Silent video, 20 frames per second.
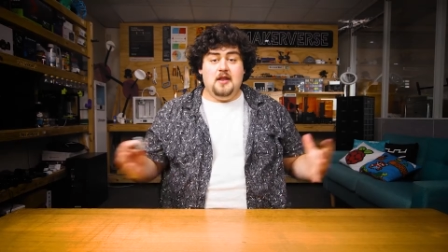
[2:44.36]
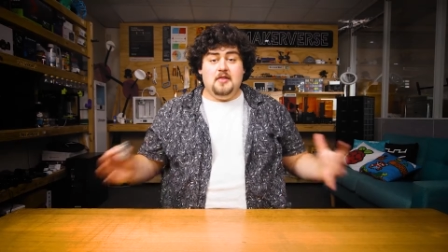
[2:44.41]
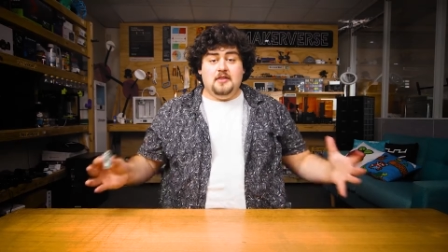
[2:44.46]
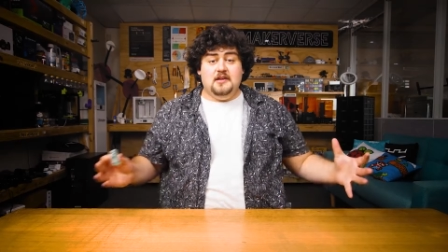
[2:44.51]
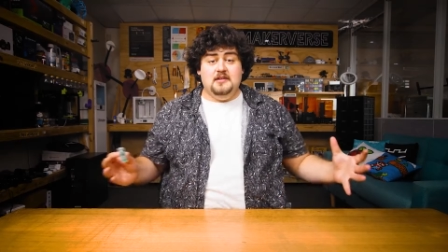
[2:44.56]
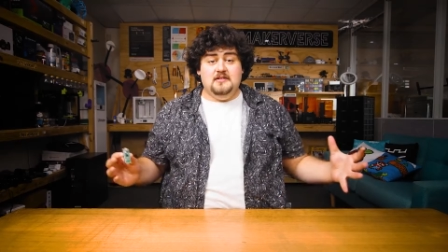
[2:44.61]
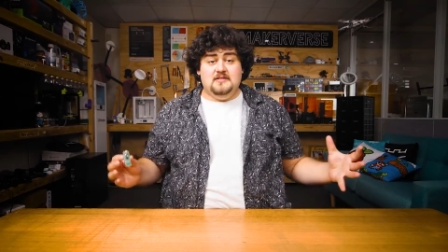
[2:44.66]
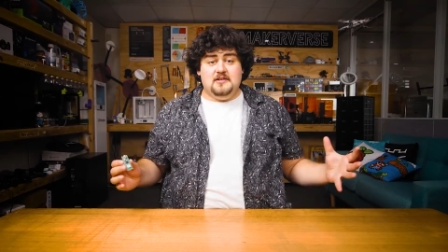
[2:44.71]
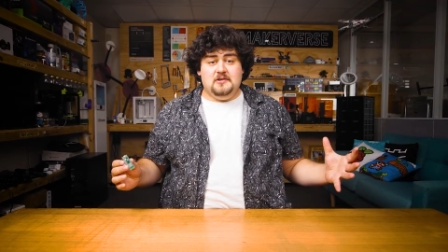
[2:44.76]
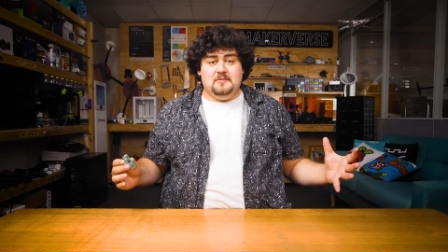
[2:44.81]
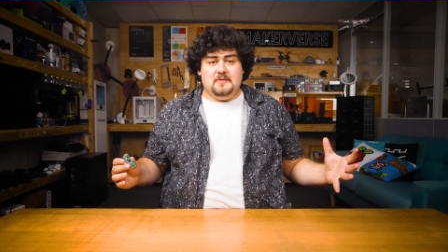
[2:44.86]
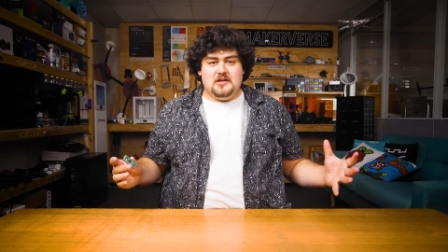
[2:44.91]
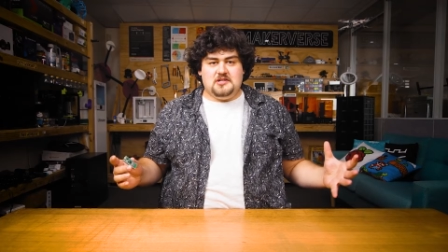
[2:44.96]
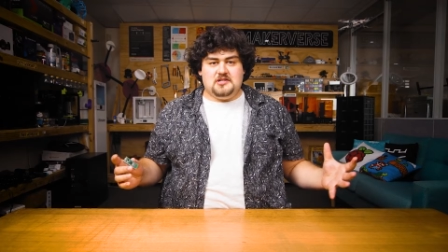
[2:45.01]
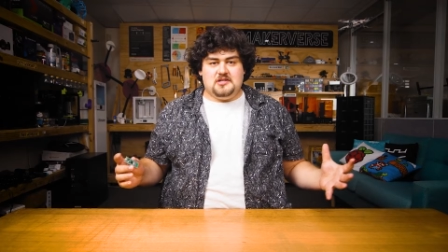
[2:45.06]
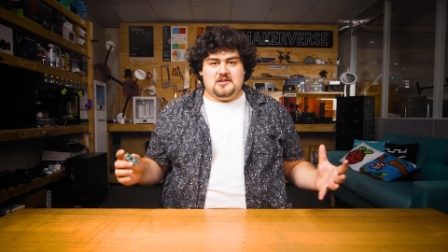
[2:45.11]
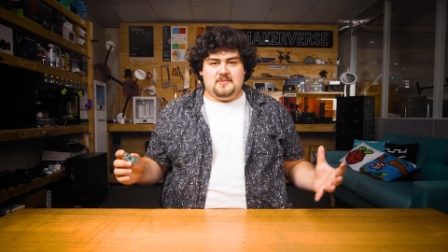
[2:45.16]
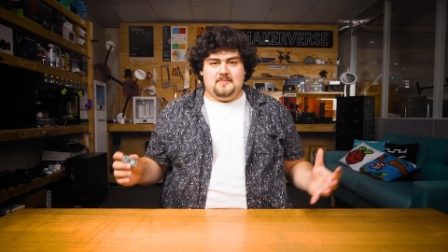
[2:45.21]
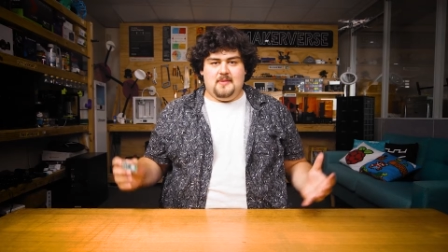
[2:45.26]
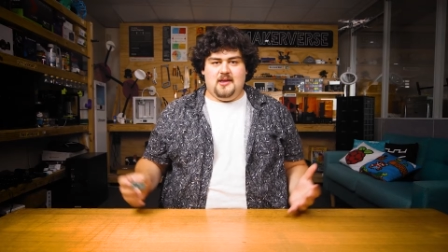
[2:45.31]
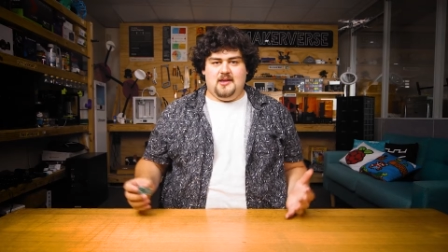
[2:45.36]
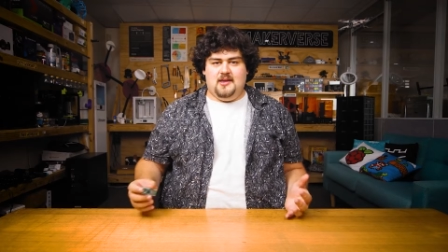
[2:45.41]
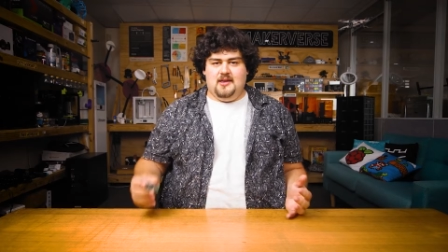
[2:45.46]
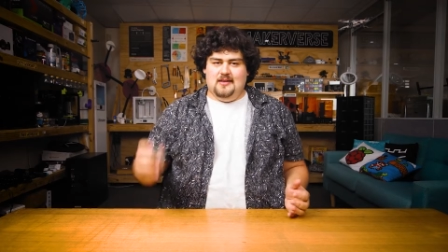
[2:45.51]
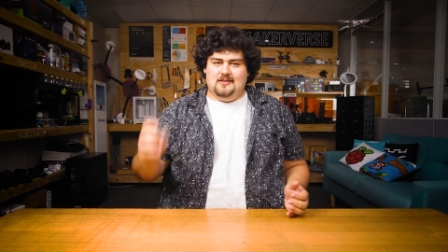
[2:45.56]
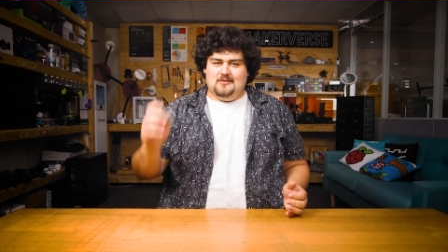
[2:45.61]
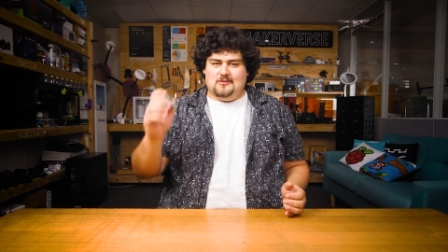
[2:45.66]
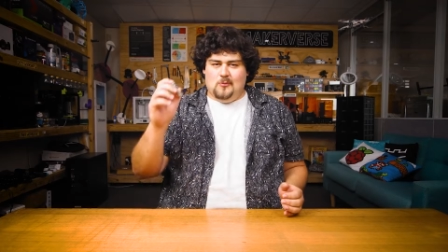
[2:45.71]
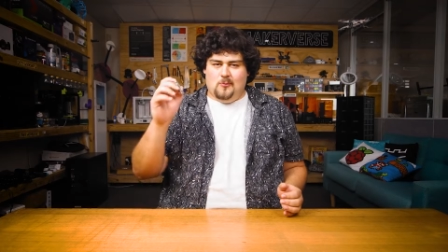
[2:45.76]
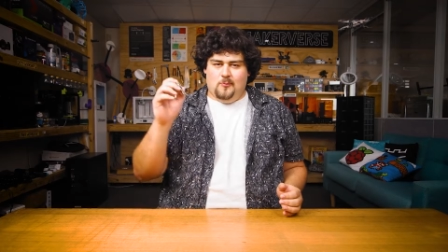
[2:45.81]
Another consideration to
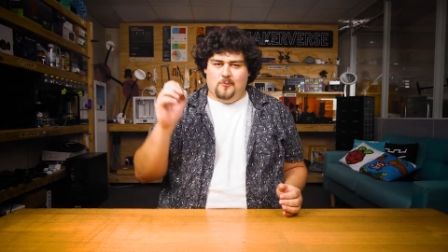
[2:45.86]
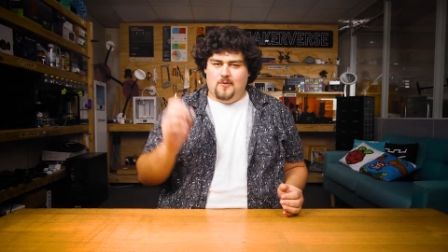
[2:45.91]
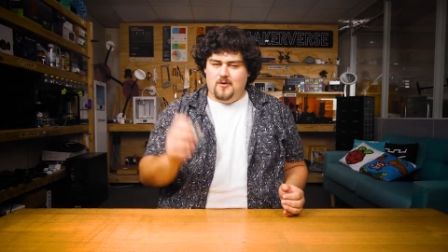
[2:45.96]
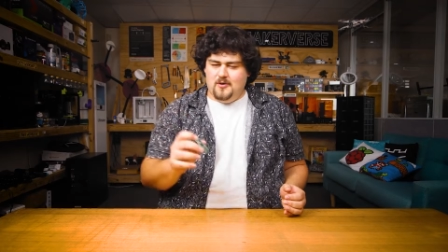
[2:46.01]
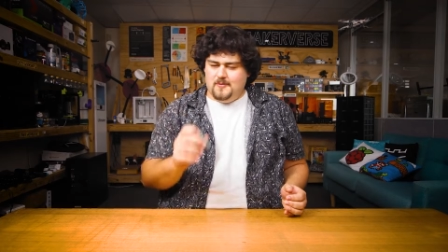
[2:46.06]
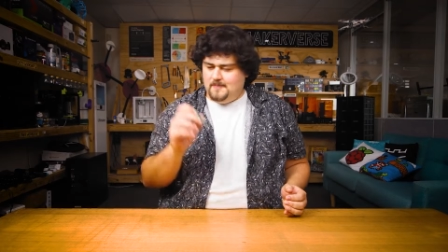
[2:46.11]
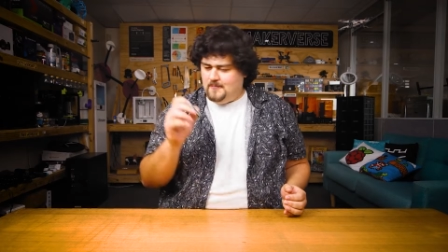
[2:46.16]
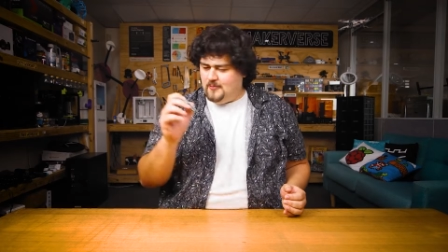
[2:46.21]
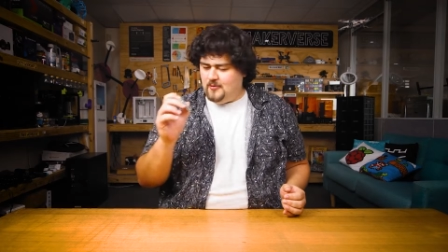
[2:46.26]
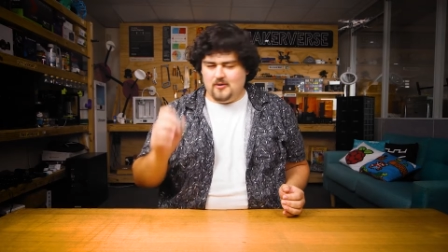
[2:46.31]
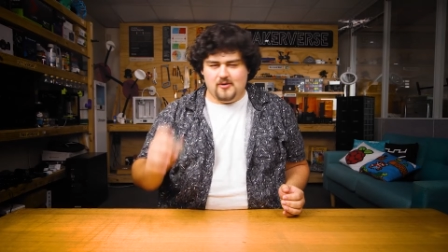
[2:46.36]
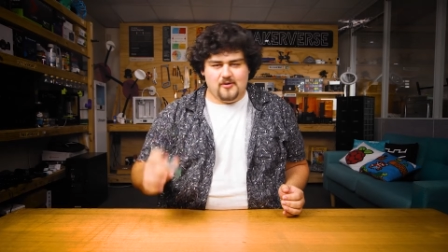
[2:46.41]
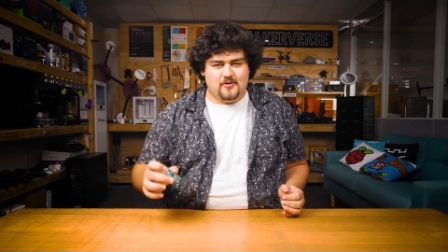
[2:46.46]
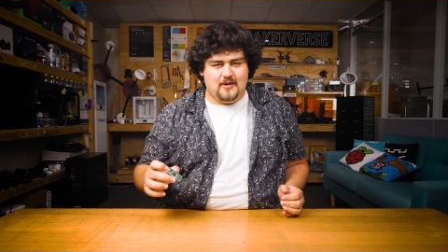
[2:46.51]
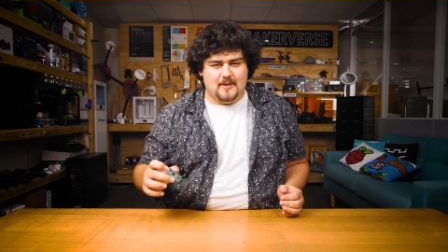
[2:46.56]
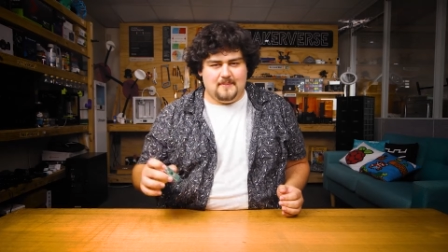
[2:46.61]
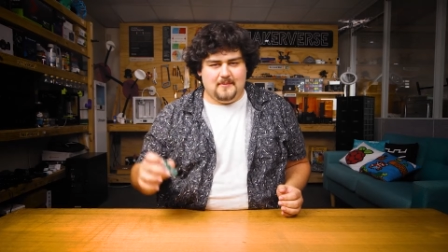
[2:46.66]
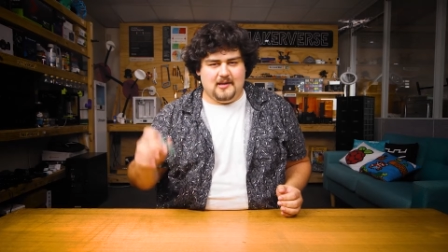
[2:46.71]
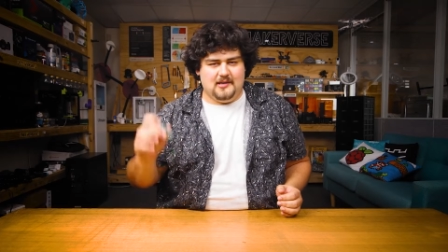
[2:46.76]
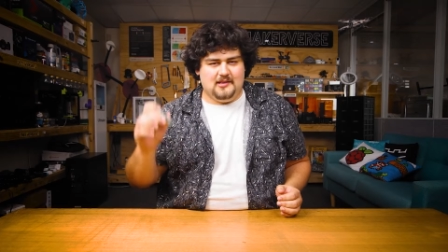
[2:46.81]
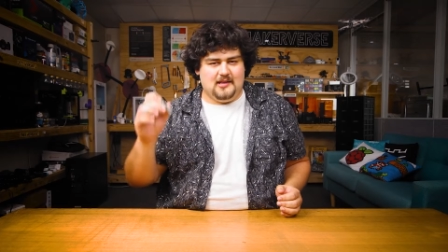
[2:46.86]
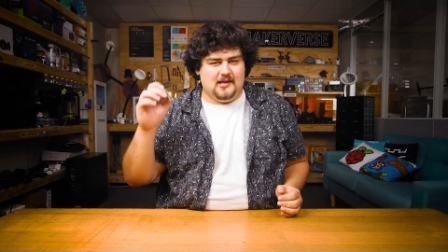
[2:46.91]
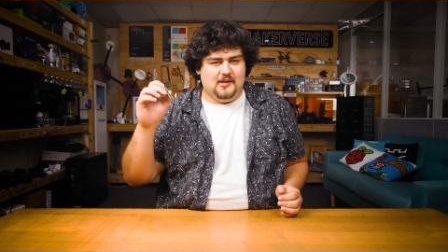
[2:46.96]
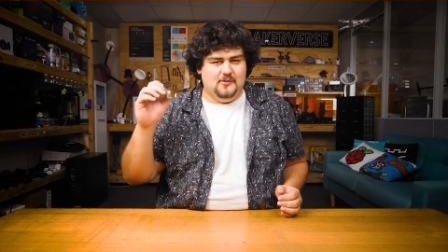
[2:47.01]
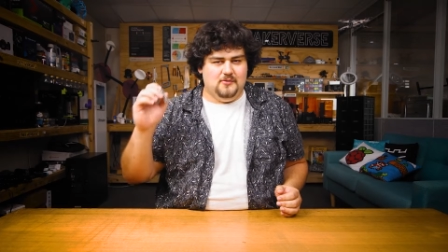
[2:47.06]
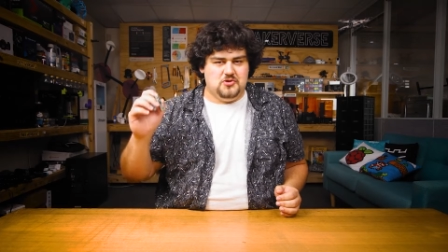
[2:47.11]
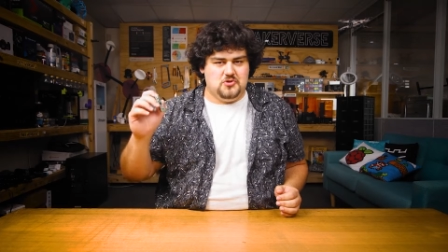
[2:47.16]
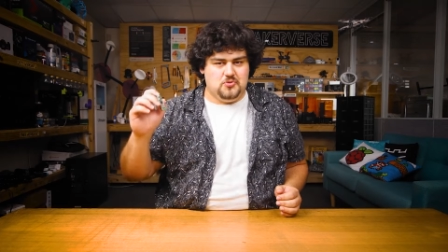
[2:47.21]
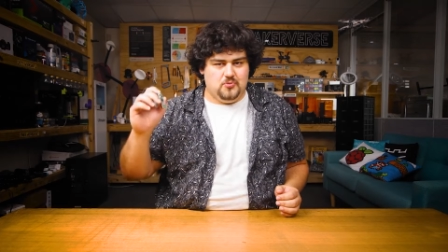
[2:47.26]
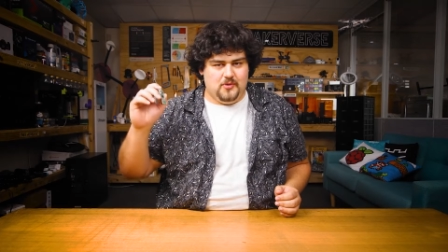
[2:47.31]
make is what programming
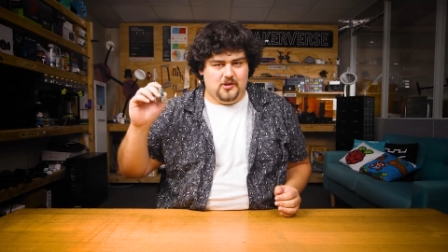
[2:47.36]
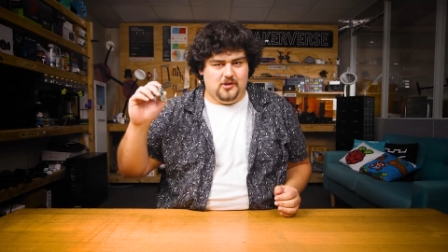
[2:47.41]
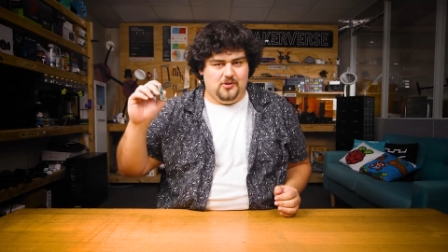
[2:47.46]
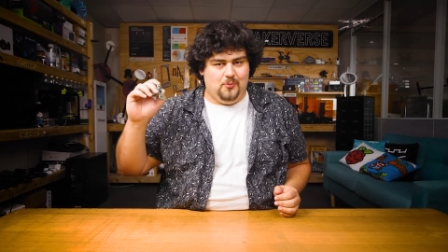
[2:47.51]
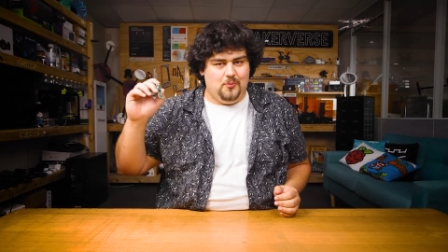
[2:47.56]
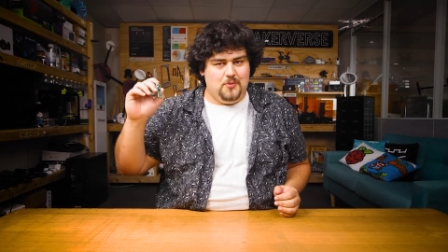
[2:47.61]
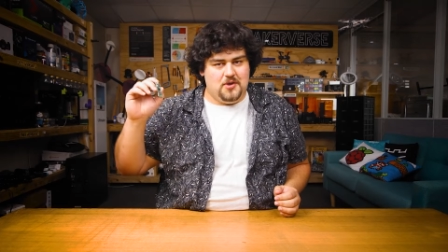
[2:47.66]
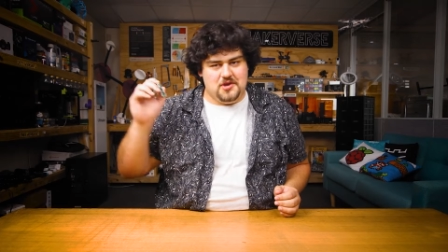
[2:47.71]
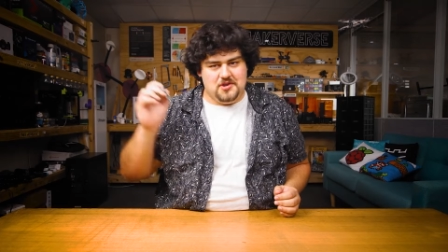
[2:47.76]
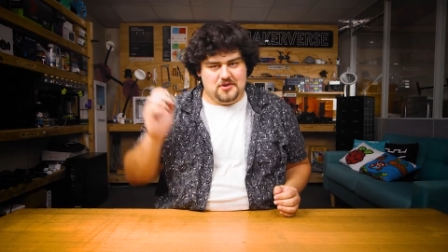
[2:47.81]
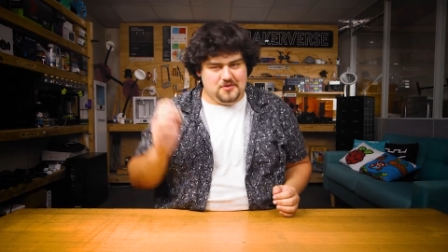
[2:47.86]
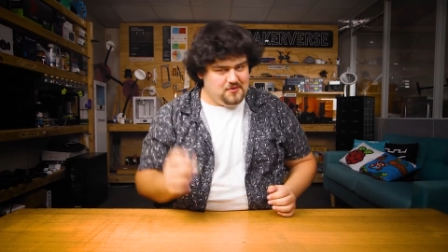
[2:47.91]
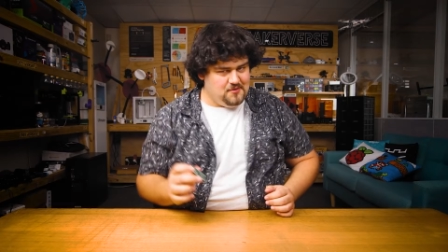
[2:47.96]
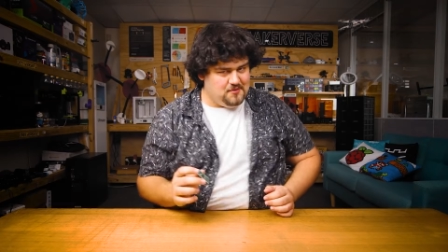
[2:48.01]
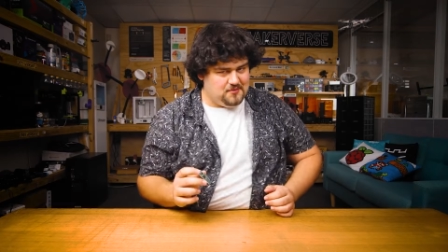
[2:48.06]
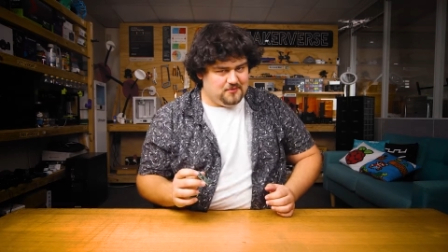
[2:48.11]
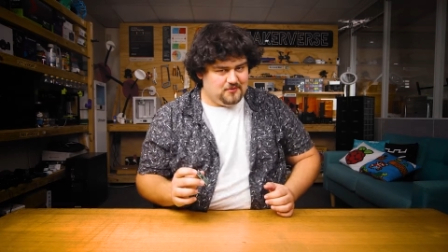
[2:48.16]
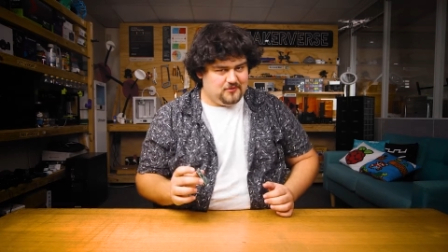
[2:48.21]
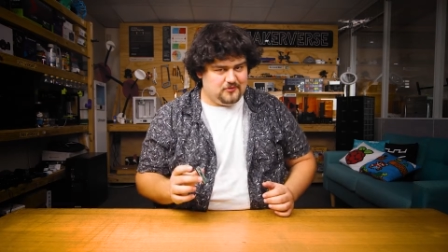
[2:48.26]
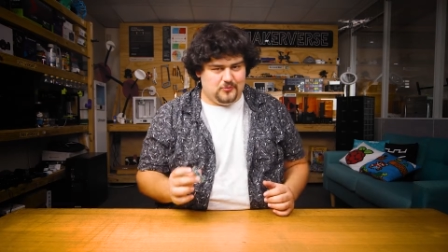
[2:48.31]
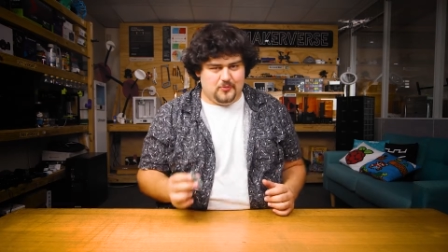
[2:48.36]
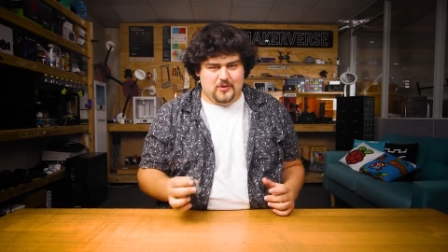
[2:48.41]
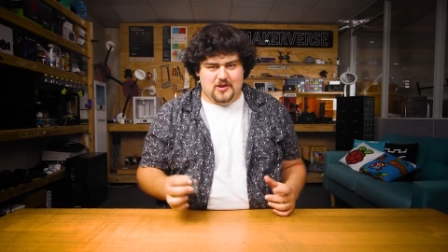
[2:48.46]
language will we use?